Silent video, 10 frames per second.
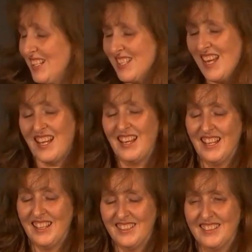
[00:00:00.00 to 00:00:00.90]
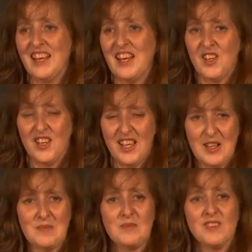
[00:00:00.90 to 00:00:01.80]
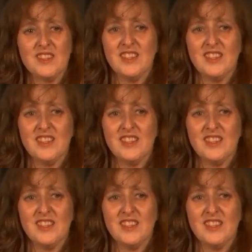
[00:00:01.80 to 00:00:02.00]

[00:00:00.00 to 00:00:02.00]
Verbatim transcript: Exactly. Yeah. Um,